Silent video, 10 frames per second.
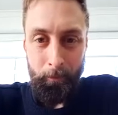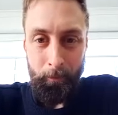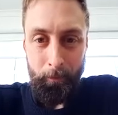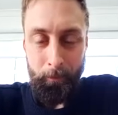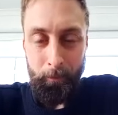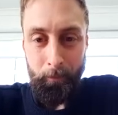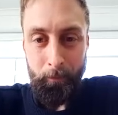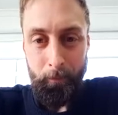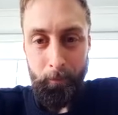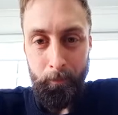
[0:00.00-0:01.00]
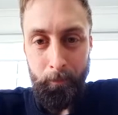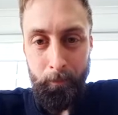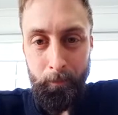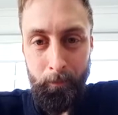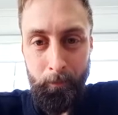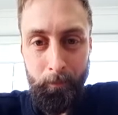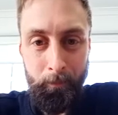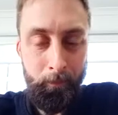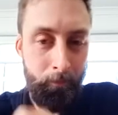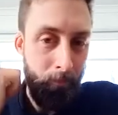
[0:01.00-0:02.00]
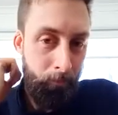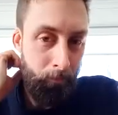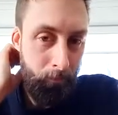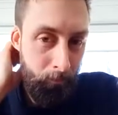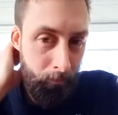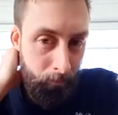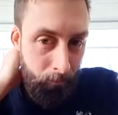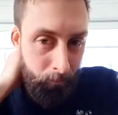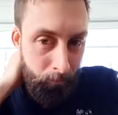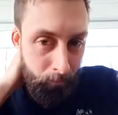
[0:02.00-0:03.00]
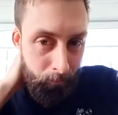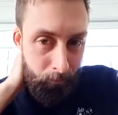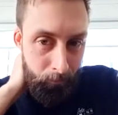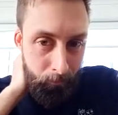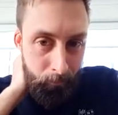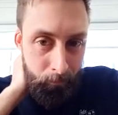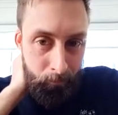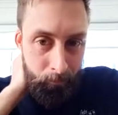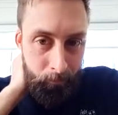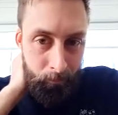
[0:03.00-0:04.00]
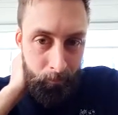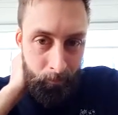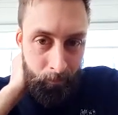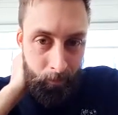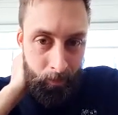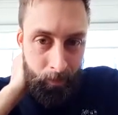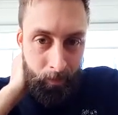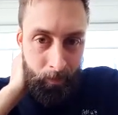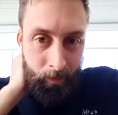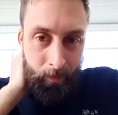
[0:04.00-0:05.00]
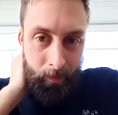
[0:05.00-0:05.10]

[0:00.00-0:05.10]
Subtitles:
(not speaking)